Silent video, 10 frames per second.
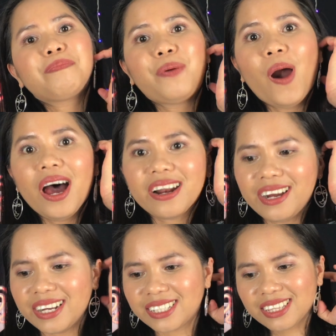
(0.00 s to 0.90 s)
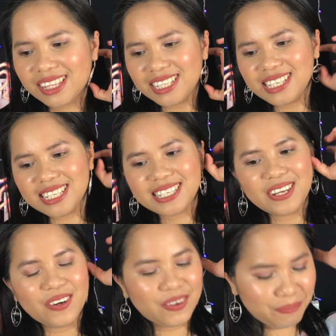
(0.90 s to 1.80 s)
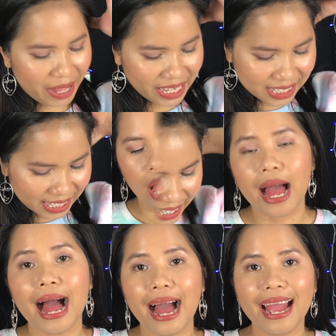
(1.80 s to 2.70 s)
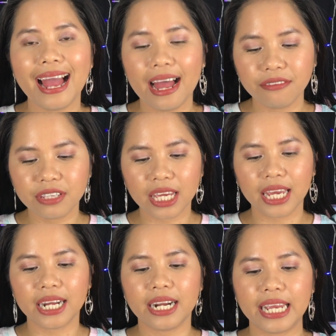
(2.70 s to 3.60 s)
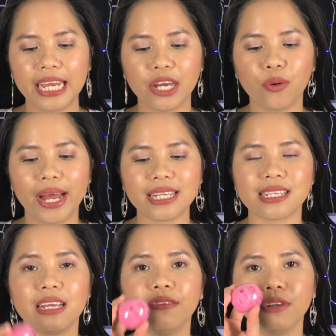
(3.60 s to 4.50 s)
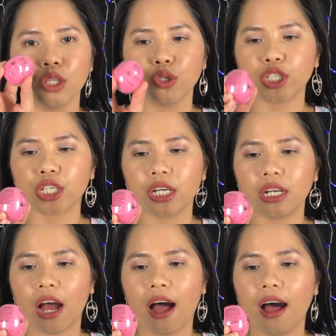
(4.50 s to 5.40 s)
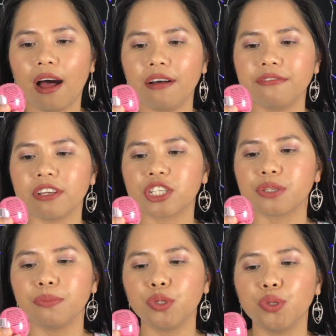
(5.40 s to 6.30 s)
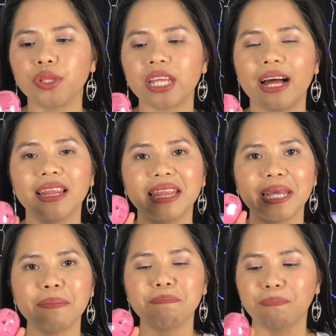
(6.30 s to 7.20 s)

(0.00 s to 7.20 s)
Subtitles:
product. This is so amazing. I have here EOS Evolution of Smooth Lip